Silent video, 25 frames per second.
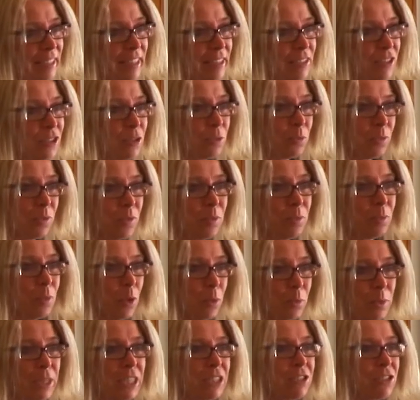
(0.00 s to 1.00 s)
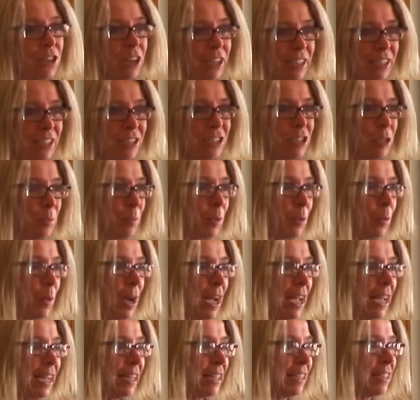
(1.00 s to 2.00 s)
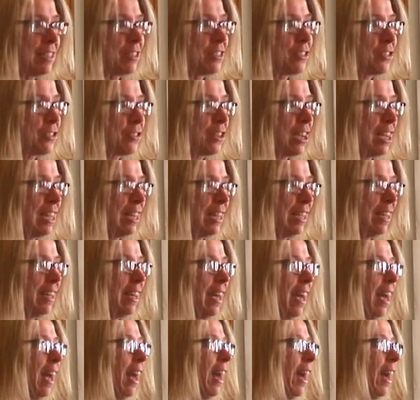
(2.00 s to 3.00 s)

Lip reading: thing to what we're trying to chip away at in Australia,